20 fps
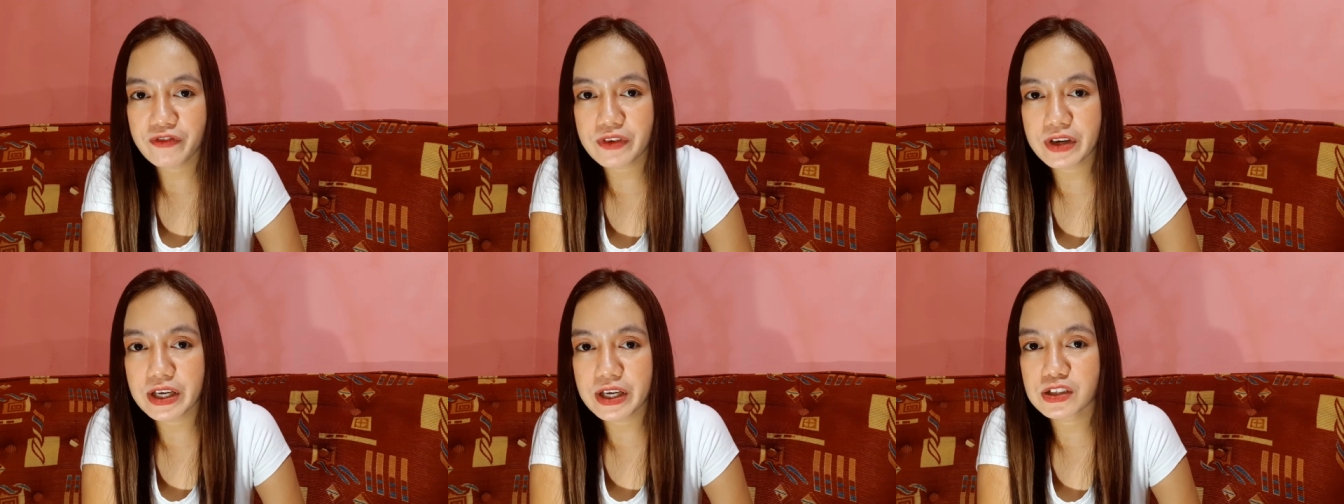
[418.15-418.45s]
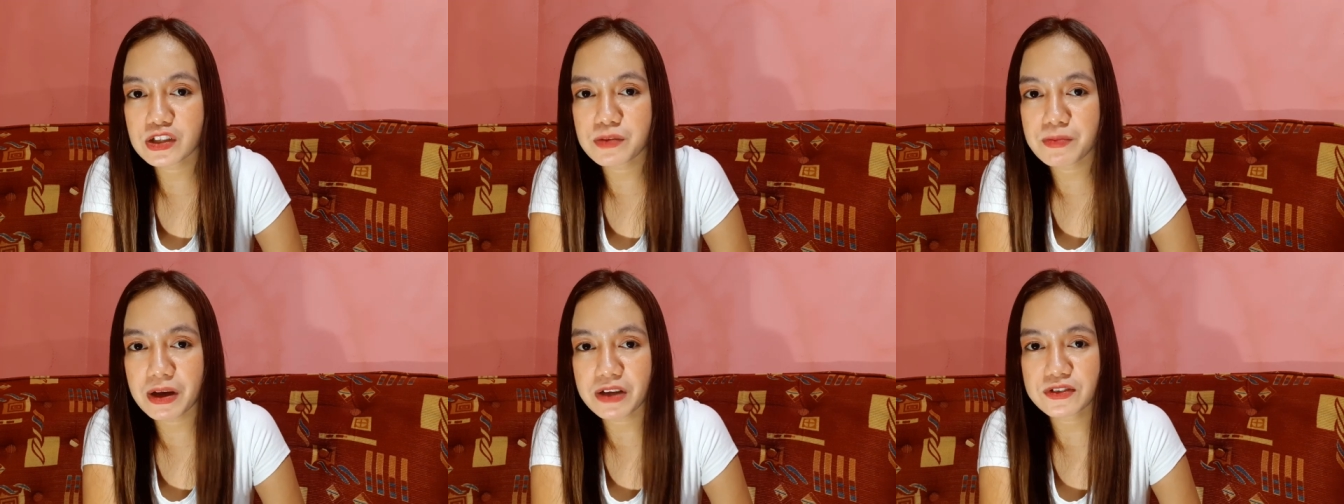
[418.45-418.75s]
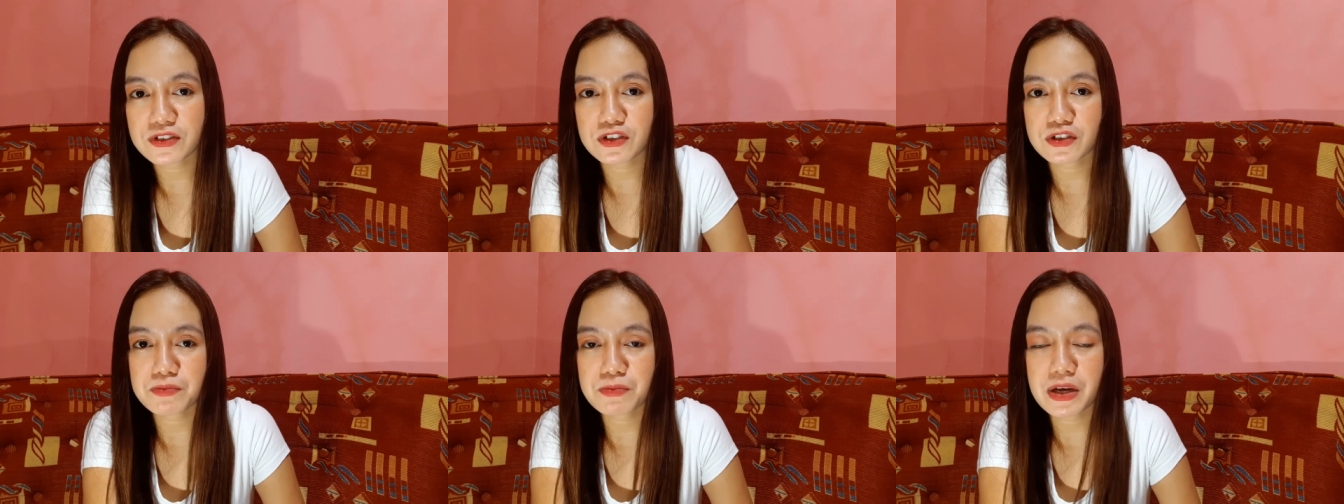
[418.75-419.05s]
free to
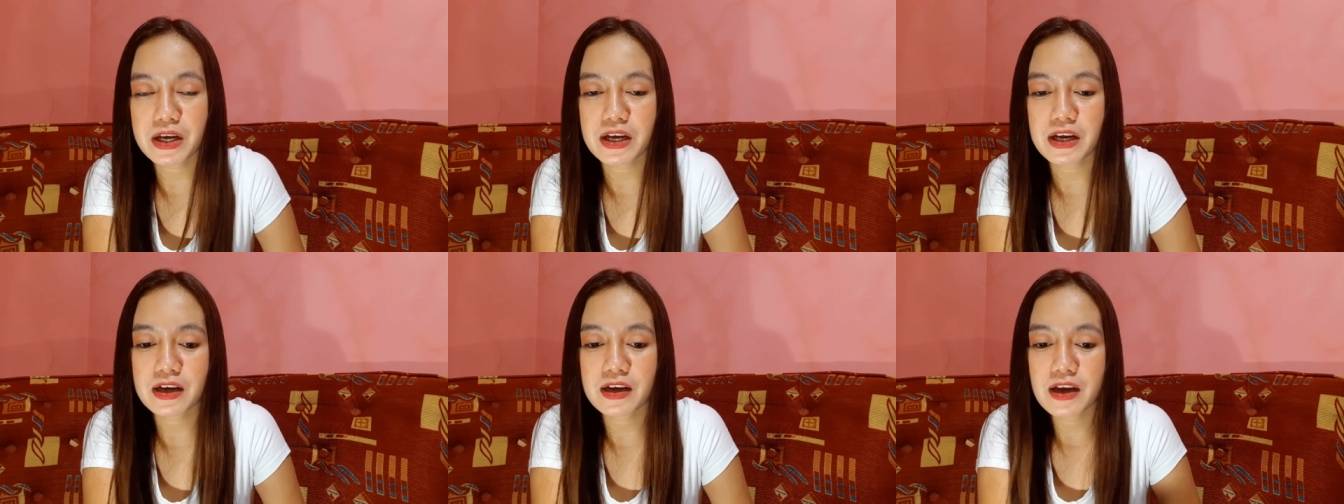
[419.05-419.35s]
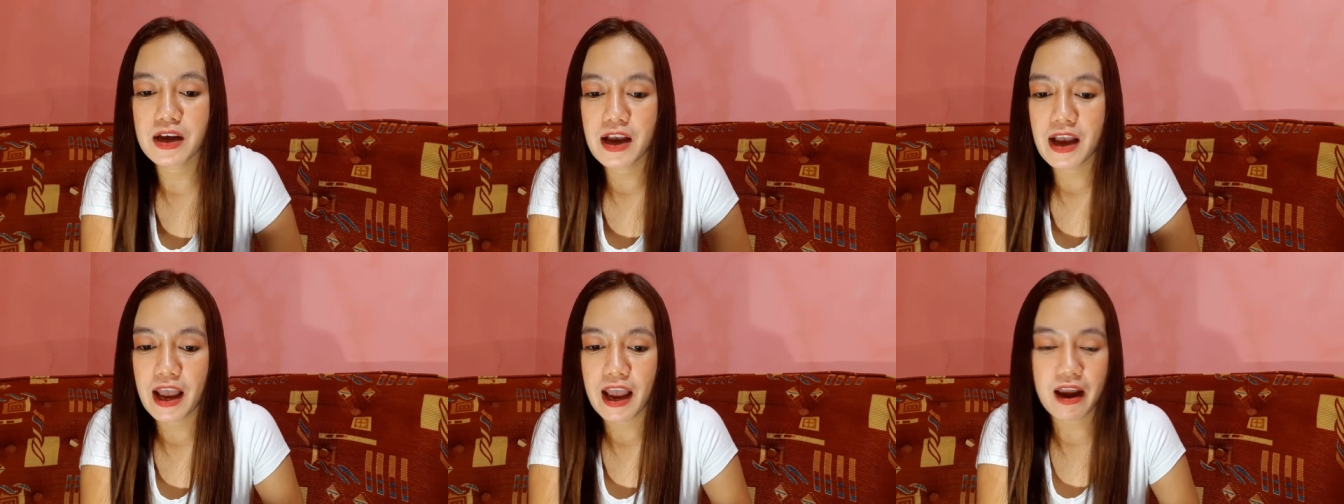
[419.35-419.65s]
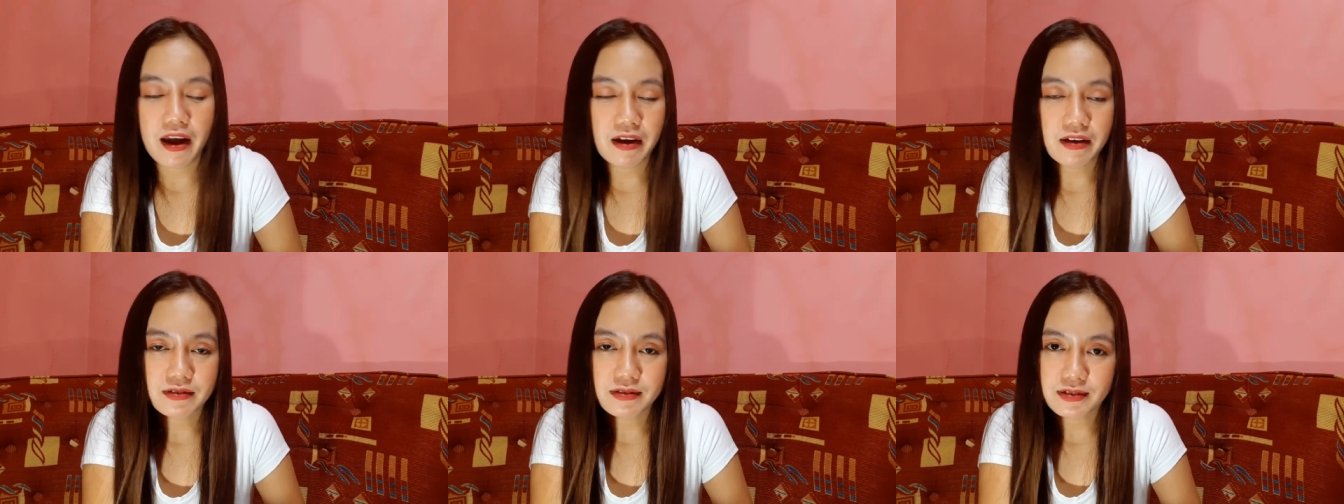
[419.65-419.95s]
message me
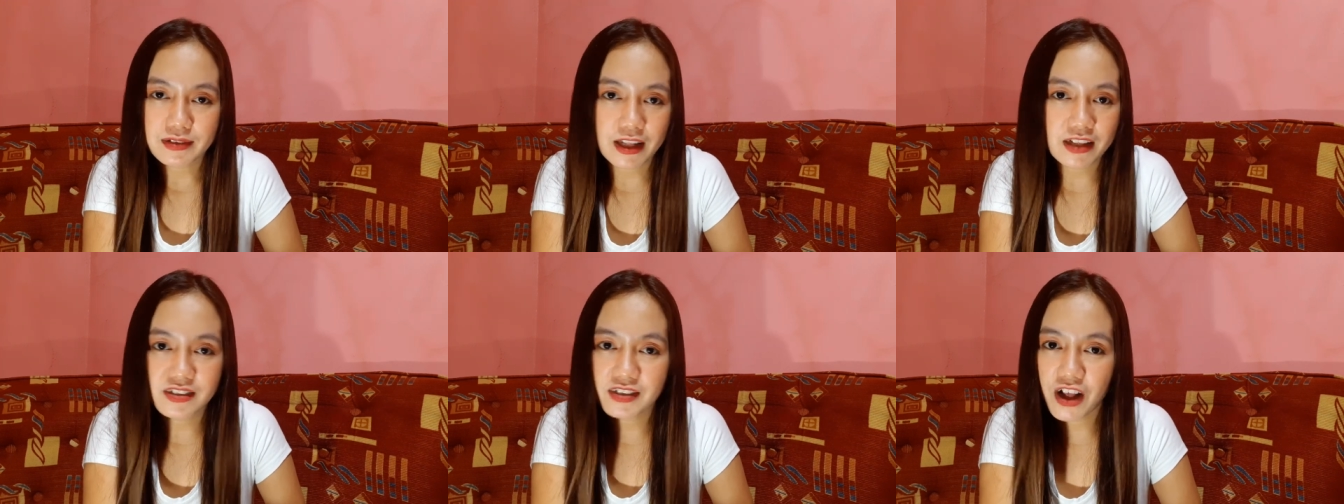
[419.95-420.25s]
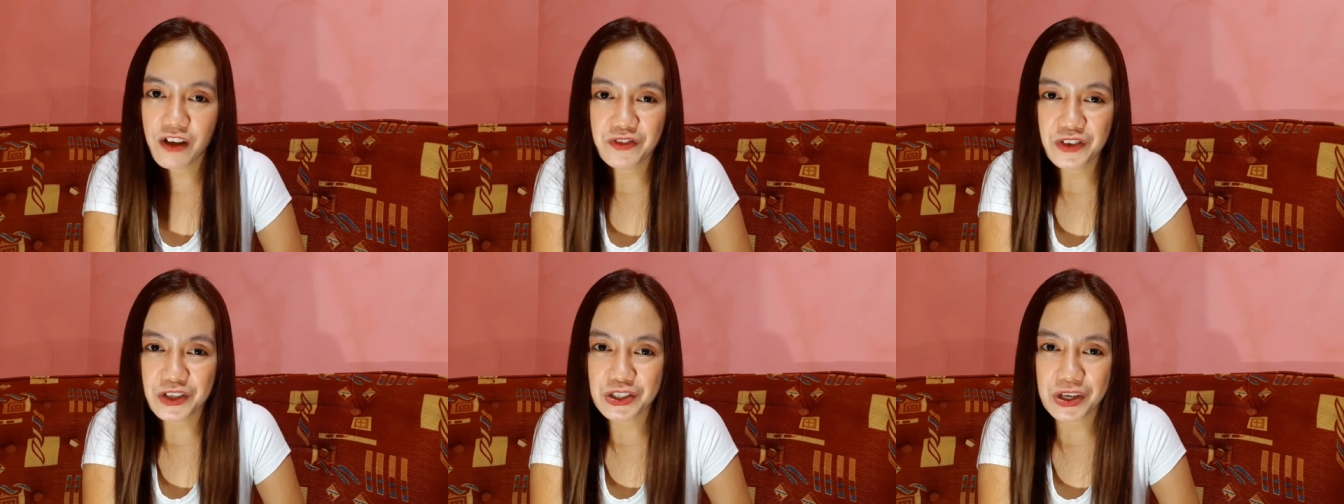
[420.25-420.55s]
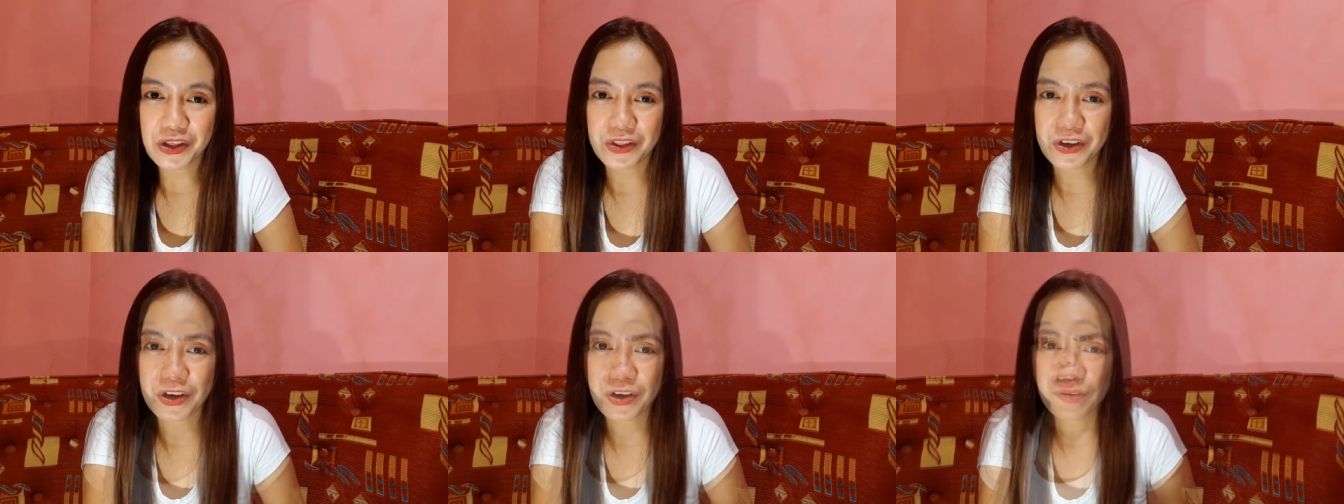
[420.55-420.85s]
and let's help
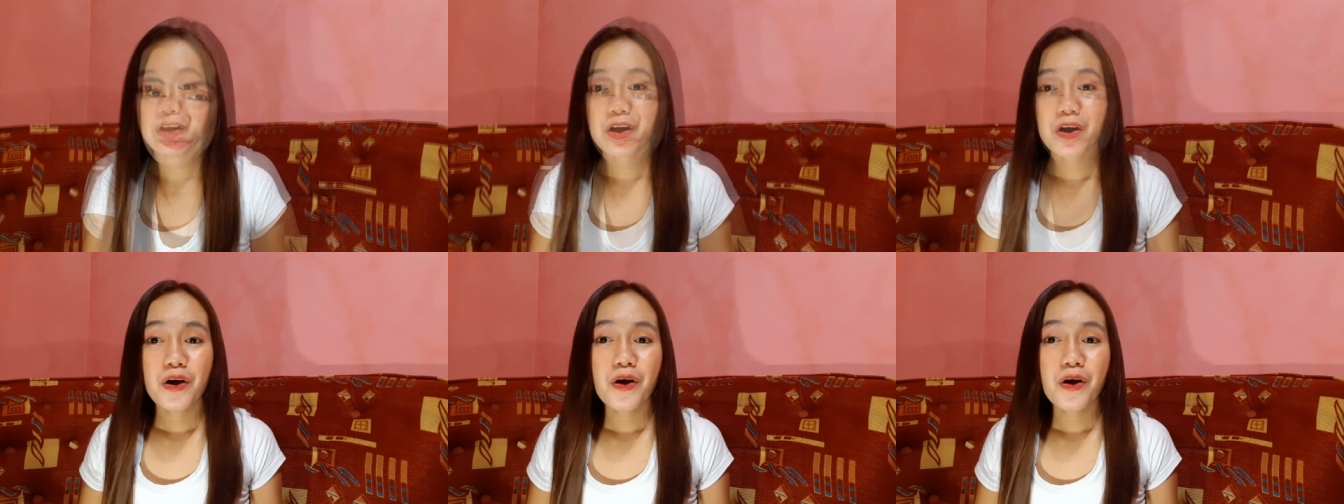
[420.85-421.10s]
each other